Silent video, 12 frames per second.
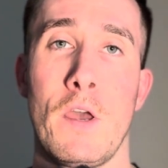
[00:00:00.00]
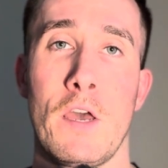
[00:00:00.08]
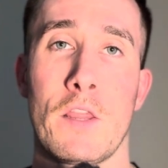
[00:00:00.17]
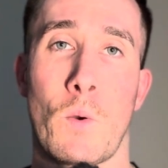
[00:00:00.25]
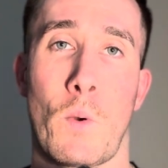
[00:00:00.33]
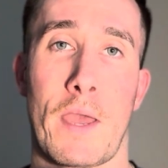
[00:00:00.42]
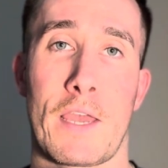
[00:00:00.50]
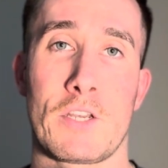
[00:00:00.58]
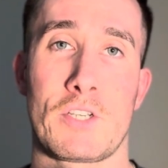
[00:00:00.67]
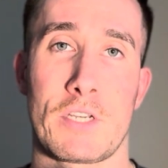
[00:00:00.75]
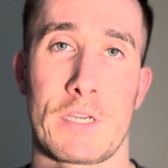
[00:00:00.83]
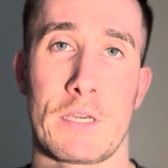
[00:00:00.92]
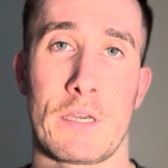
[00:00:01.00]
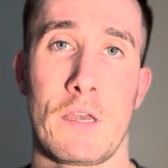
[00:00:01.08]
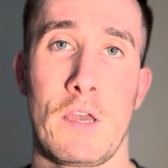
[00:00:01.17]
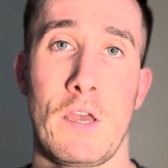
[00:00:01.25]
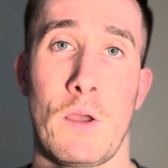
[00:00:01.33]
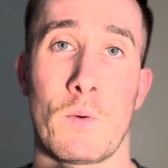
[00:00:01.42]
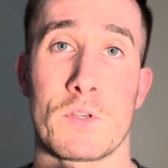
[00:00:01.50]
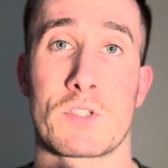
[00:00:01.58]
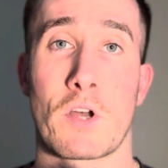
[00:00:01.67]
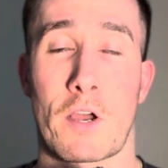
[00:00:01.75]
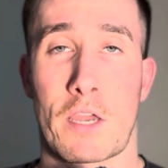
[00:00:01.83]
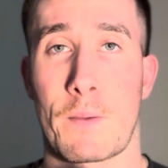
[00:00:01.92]
the way she was
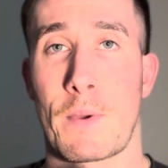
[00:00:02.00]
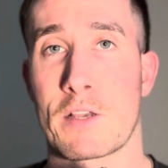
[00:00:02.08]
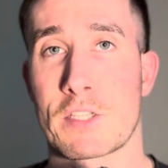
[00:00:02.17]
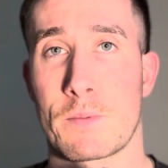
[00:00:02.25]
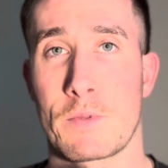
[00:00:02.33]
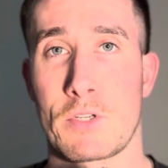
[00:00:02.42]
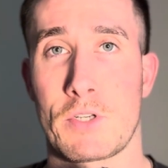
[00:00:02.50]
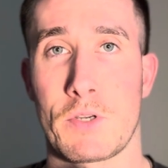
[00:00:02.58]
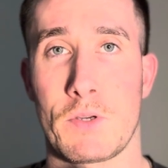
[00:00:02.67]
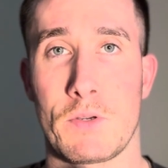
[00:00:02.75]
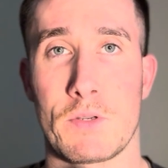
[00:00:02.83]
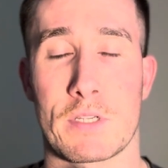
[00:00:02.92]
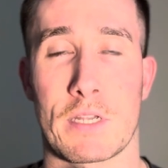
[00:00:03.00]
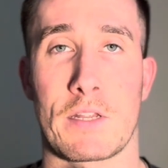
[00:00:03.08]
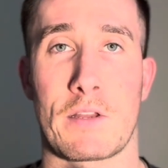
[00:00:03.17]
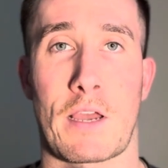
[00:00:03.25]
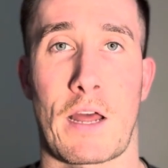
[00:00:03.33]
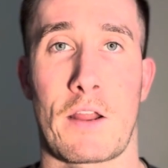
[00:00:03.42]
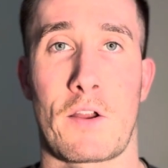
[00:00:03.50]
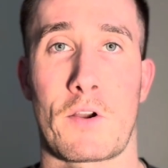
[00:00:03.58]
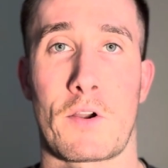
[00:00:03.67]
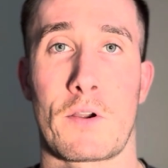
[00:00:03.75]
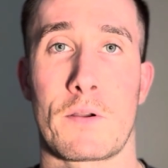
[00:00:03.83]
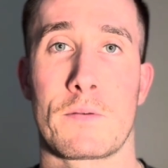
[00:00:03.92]
talking about some of the shoes and kind of
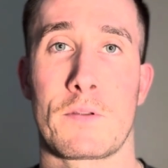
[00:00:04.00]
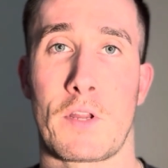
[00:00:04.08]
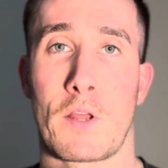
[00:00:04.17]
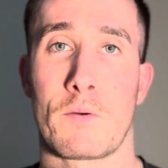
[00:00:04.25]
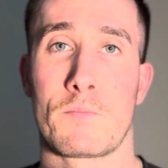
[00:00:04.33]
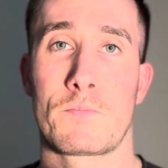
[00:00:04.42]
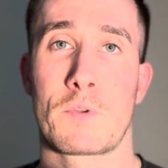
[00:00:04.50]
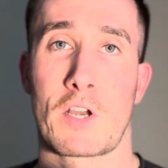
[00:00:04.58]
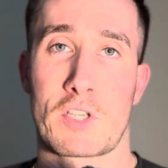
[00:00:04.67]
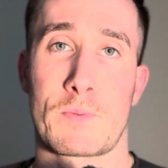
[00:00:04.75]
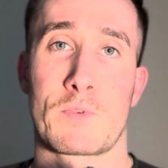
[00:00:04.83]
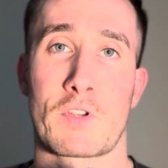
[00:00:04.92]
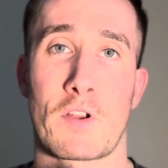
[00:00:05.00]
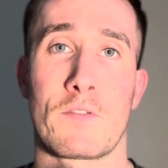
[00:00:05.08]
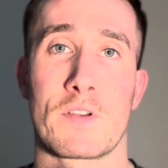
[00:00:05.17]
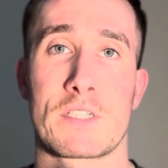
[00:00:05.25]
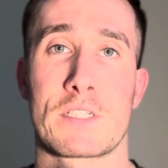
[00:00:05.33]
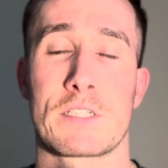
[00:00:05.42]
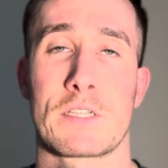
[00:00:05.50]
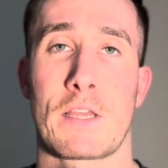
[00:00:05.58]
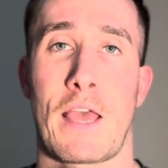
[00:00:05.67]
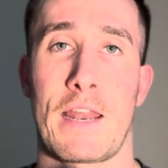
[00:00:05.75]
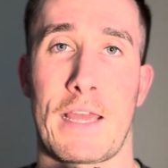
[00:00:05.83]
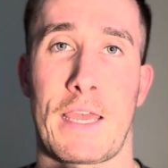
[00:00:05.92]
her, customer service
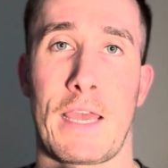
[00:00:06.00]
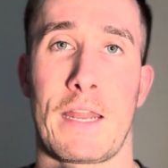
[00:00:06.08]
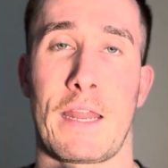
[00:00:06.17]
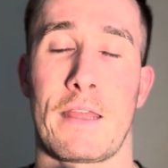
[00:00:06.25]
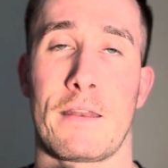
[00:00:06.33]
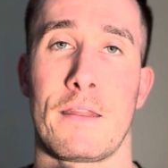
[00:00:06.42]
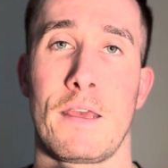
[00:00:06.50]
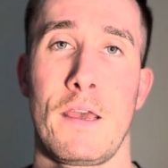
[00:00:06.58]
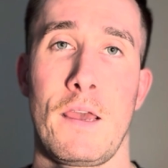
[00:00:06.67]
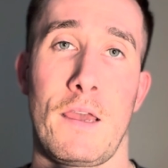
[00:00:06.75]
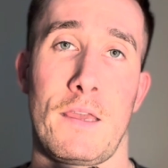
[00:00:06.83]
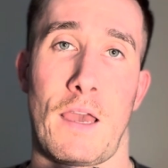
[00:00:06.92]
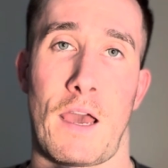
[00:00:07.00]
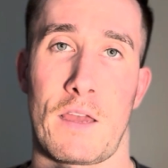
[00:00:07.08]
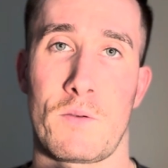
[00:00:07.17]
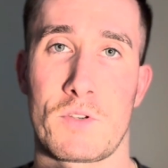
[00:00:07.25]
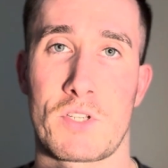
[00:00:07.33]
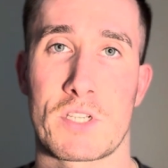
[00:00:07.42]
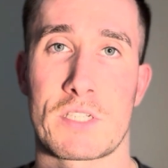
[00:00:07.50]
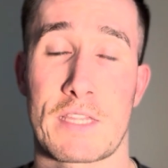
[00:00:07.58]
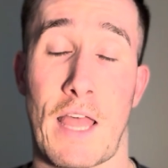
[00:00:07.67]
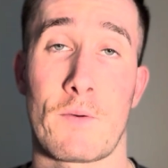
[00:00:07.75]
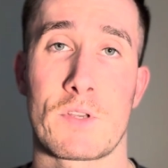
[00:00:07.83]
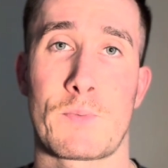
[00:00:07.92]
etiquette. And yeah, it was just,
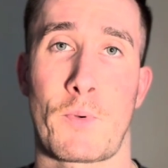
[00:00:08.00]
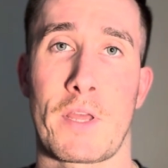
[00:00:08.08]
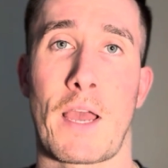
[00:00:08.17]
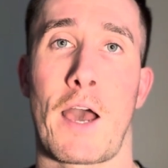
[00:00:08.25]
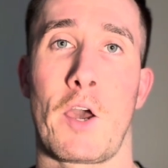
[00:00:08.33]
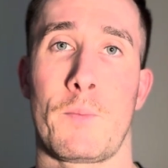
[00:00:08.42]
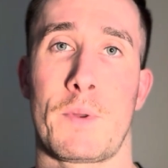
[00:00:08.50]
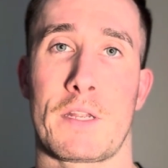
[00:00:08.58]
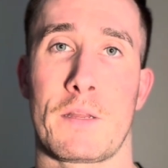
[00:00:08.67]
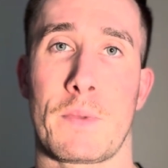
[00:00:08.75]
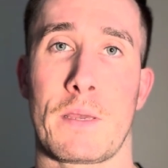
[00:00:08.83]
that was pretty eye opening to me.